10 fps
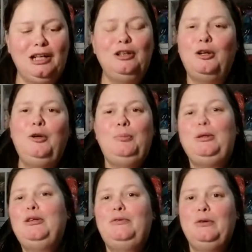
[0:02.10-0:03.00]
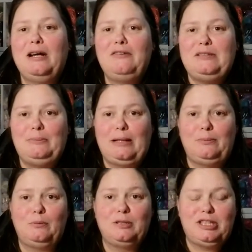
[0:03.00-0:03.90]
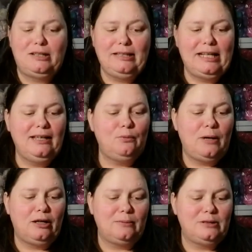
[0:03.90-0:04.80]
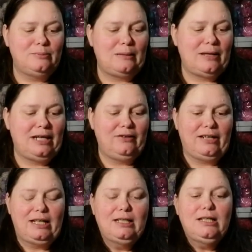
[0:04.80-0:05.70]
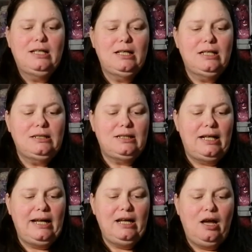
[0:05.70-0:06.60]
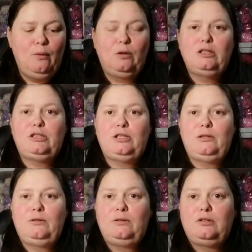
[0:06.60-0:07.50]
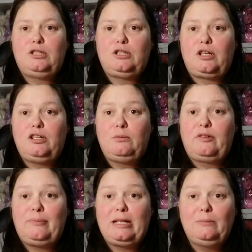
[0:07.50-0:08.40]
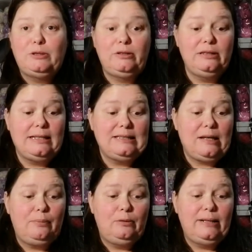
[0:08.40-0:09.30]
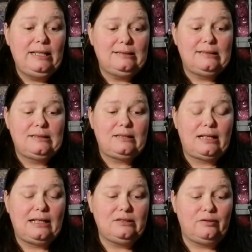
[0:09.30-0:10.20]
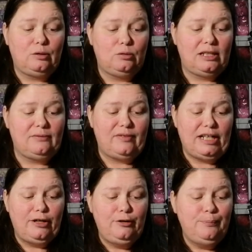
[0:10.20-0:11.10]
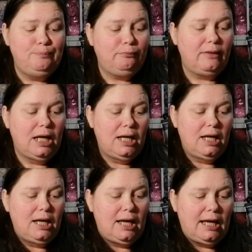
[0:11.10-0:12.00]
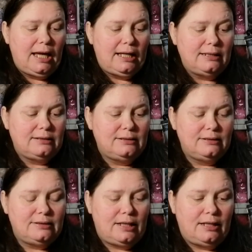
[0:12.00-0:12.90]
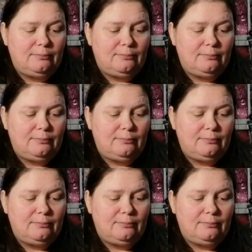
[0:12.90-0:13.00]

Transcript: Hello beautiful crafty people, Michelle here and welcome to my makery. Today I want to show you what I've been up to the last couple of weeks since I last recorded a video, and